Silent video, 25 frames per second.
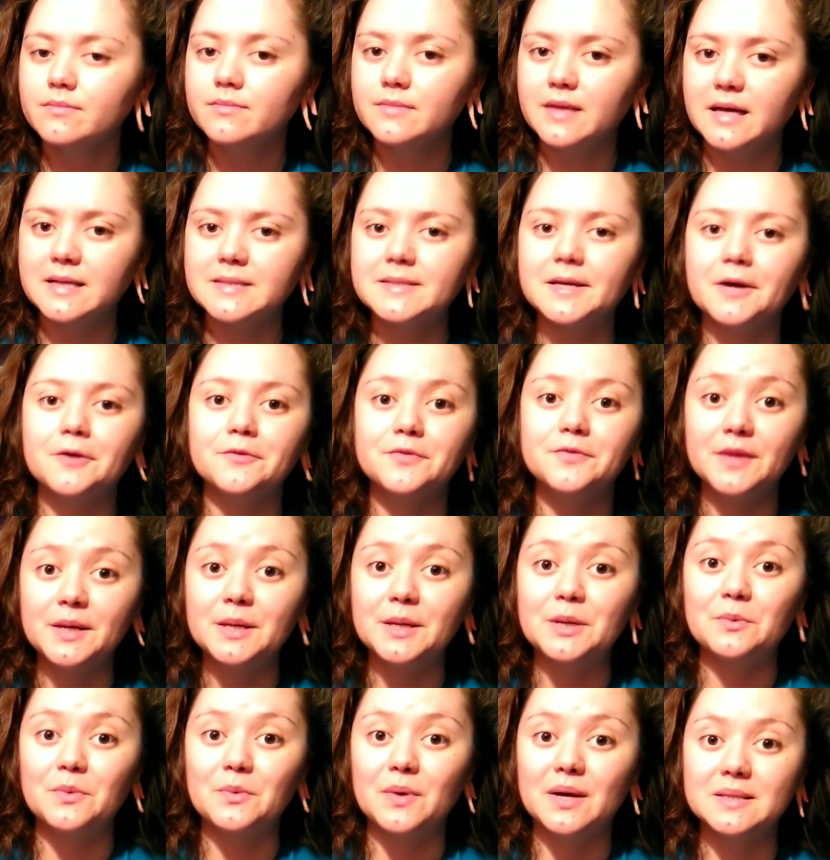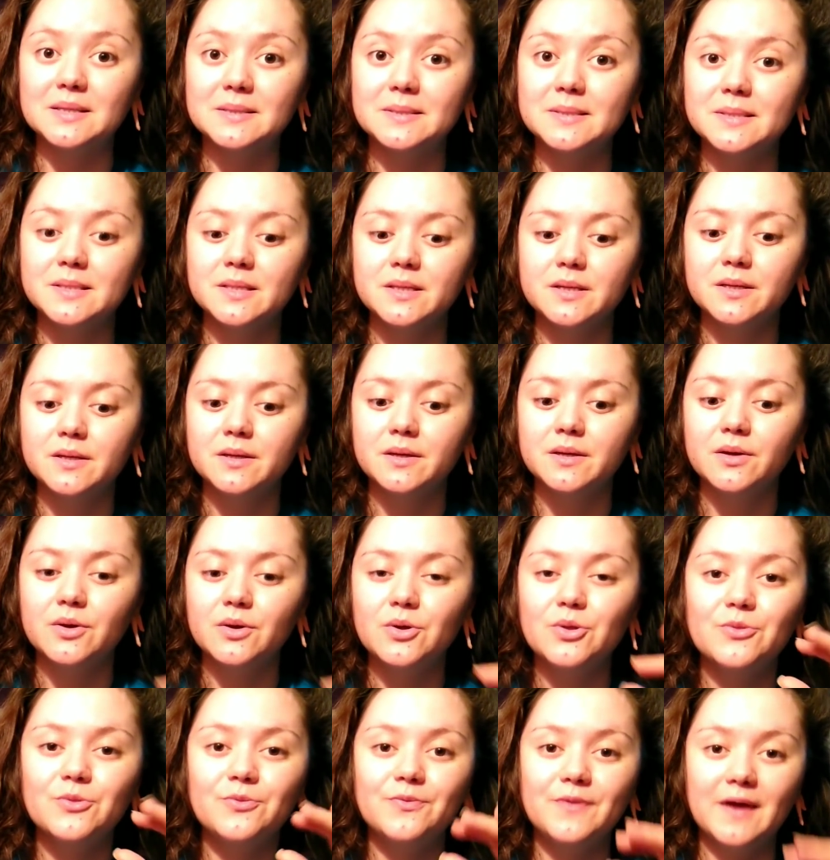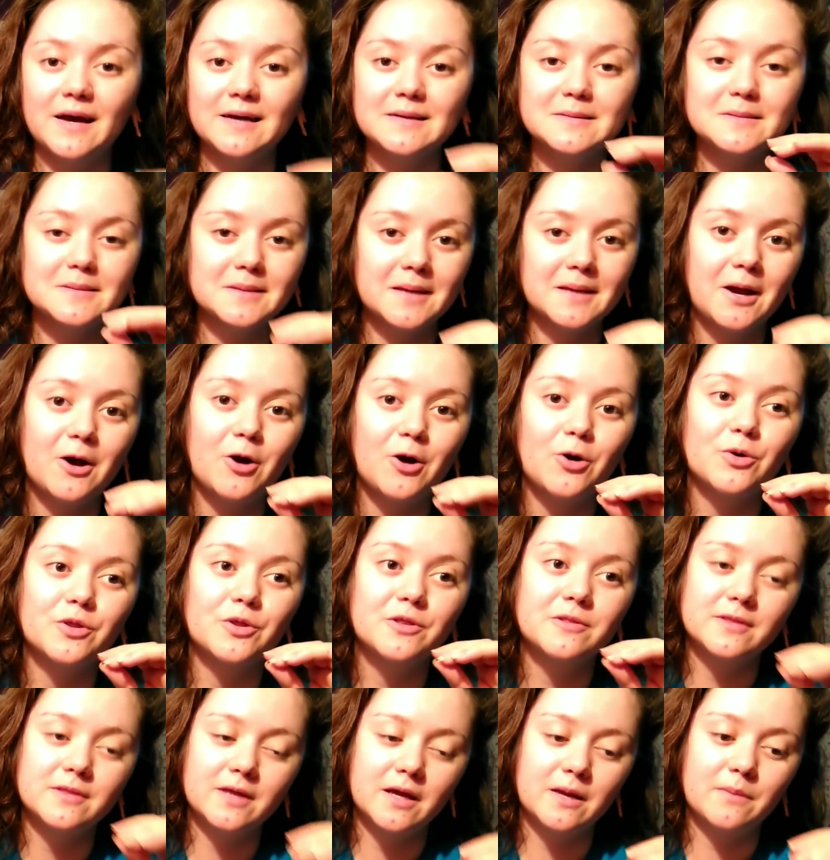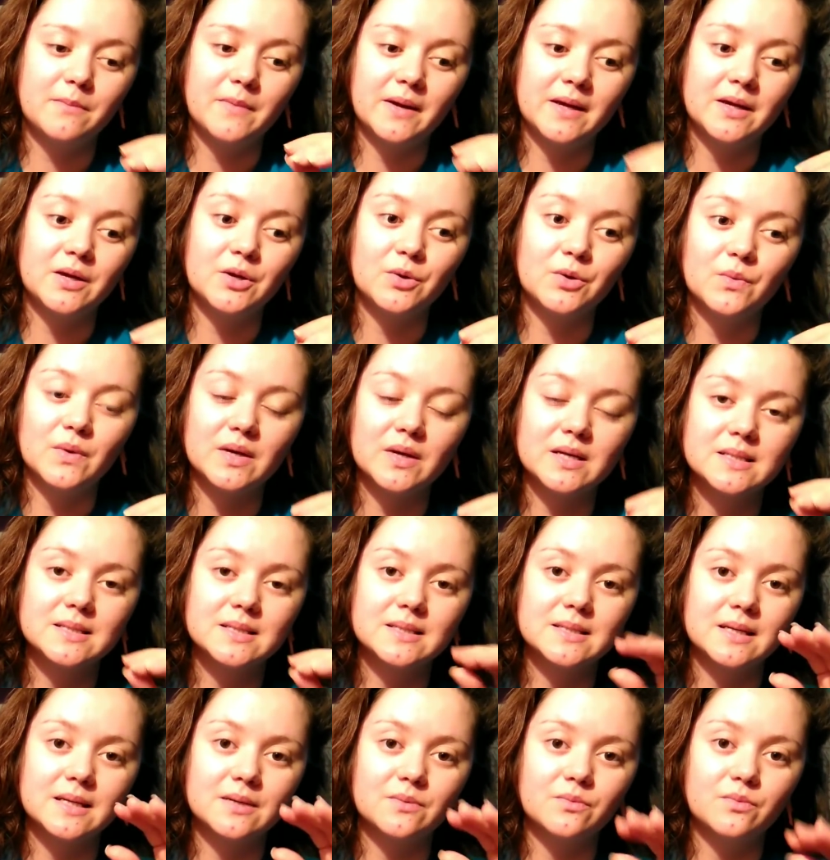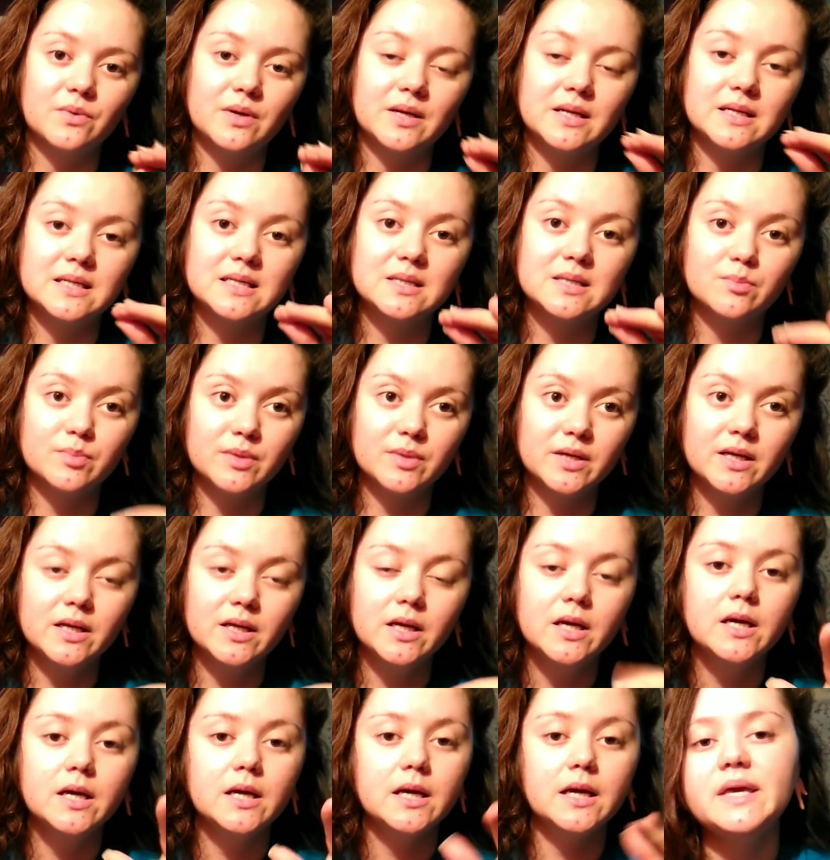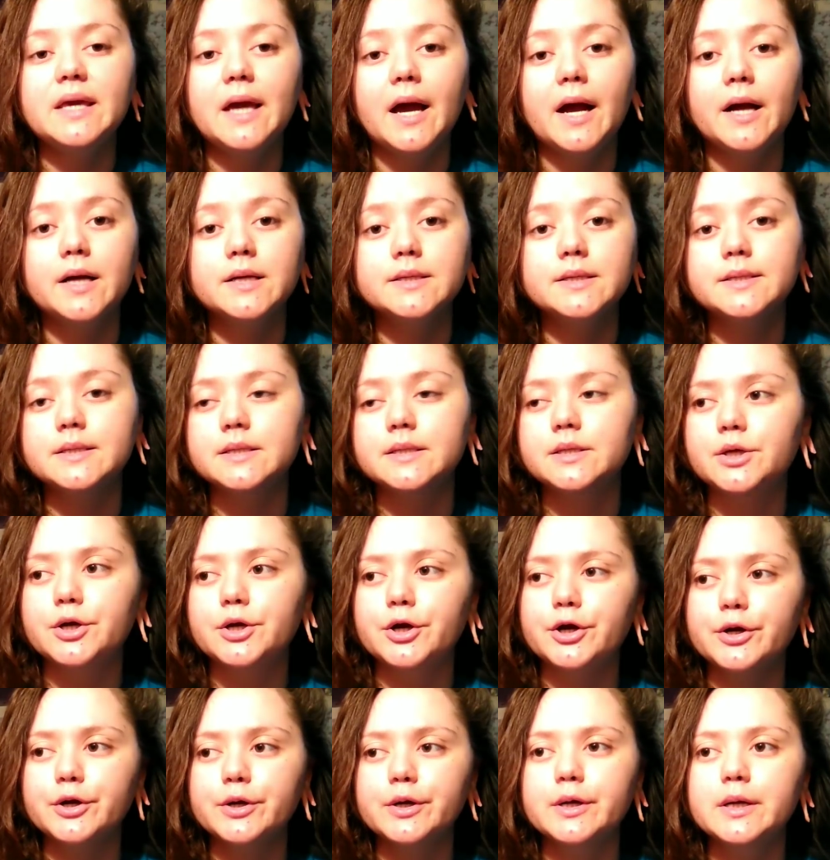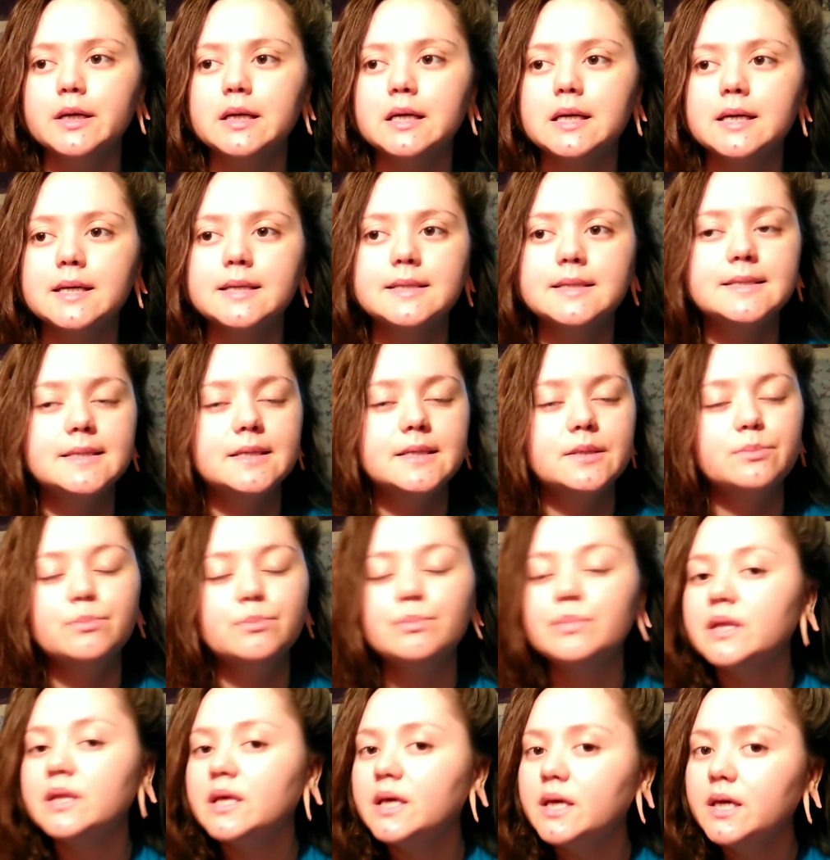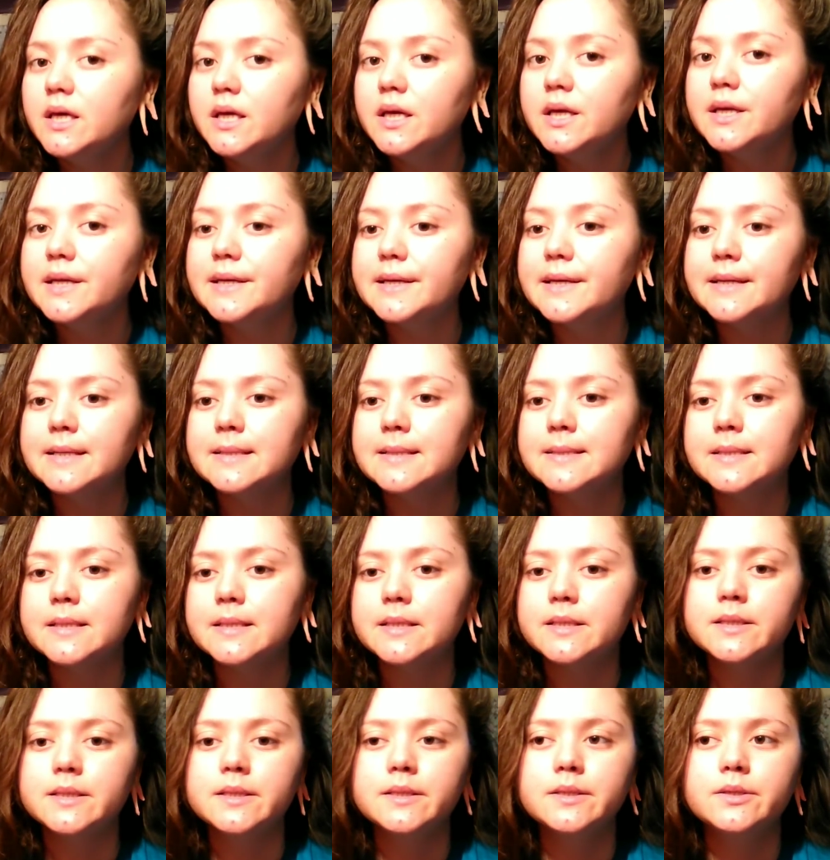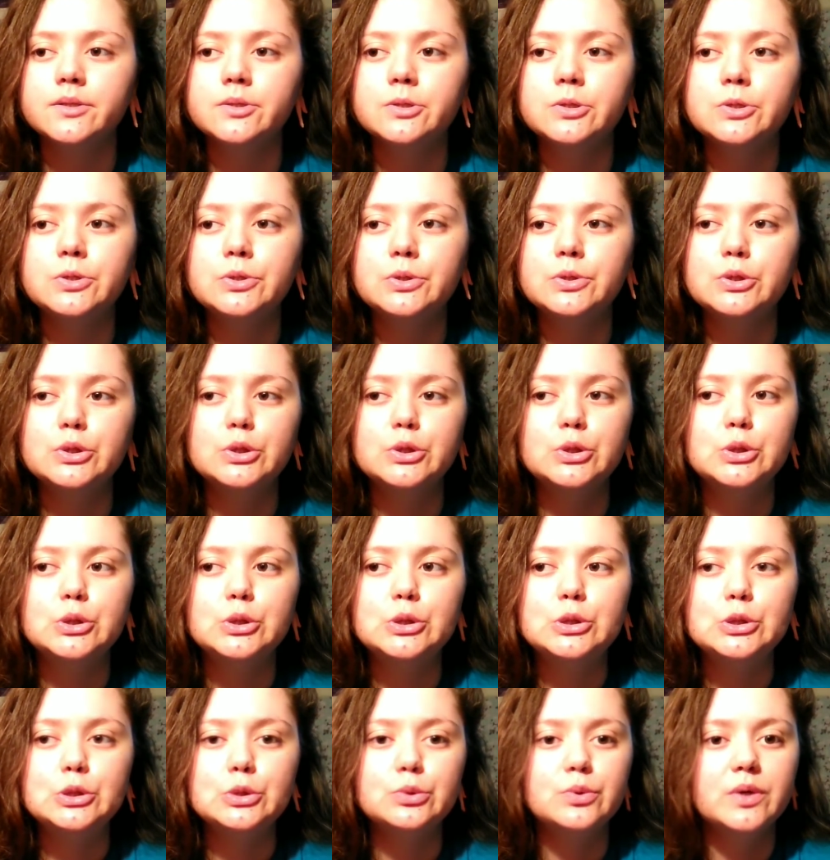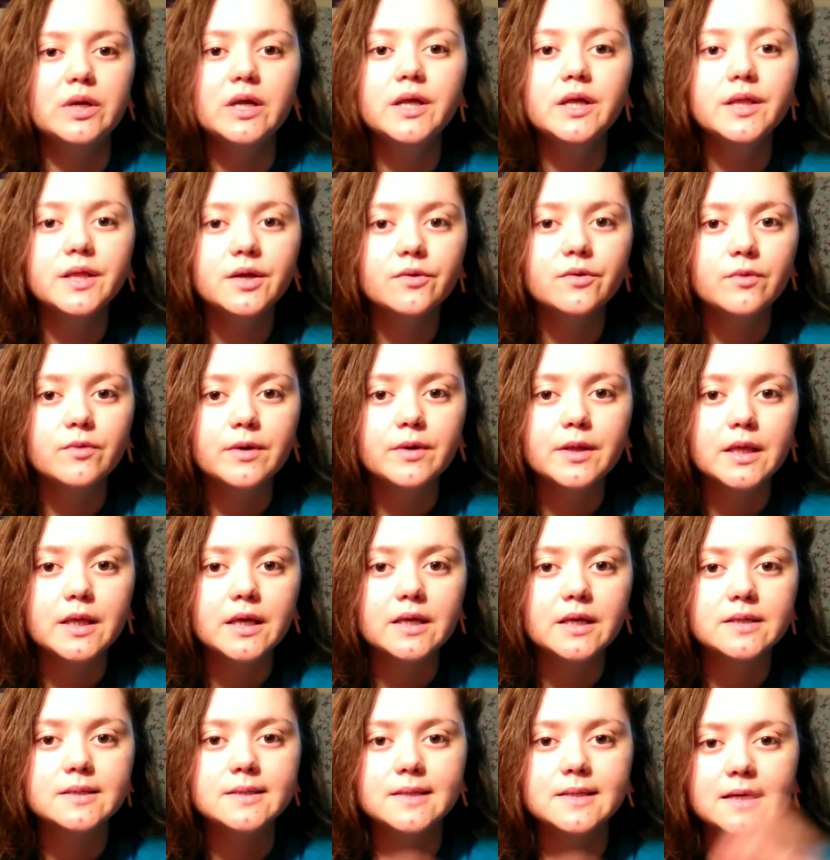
That's how thin it was. That's how thin my ear was, that when it split, yeah, it didn't hurt, it didn't bleed, it didn't do anything really.